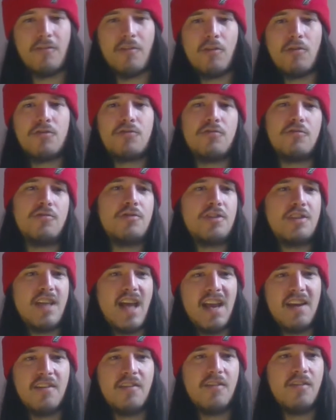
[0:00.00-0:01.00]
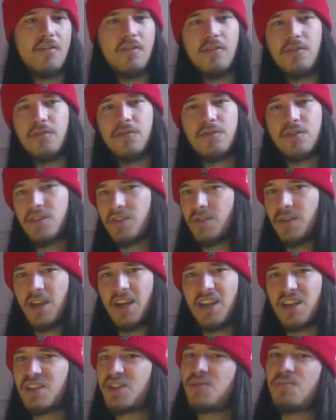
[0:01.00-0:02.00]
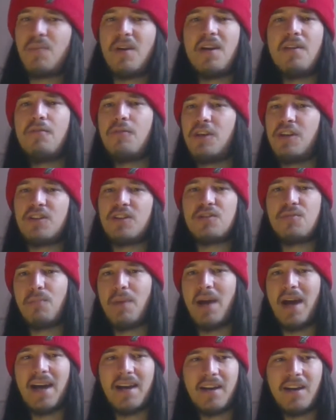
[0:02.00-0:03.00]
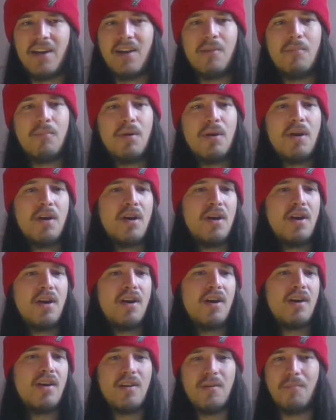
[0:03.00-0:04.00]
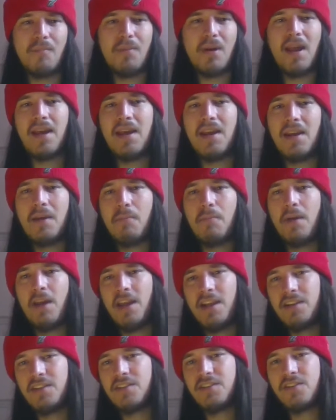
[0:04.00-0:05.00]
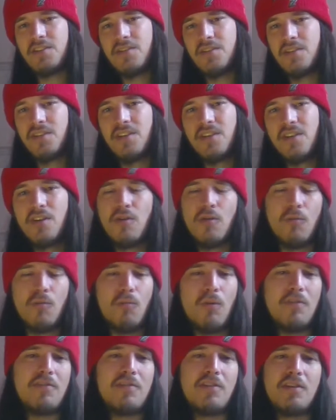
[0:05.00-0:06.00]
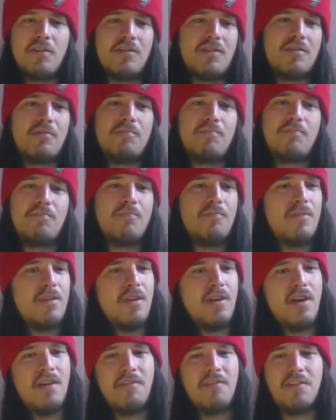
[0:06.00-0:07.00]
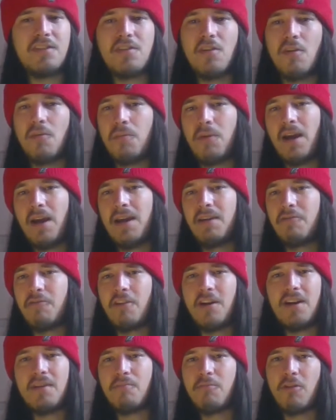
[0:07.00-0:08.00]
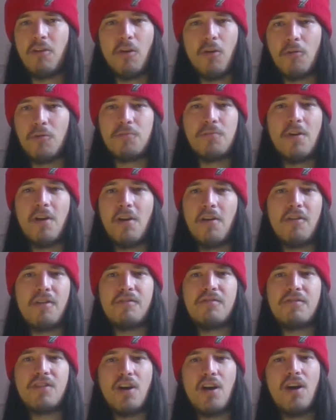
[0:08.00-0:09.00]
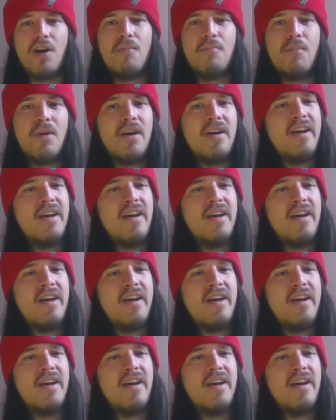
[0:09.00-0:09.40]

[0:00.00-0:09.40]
got Drew Stanton, who's an experienced backup, can play in a pinch, whether if he's got to play for any prolonged period of time.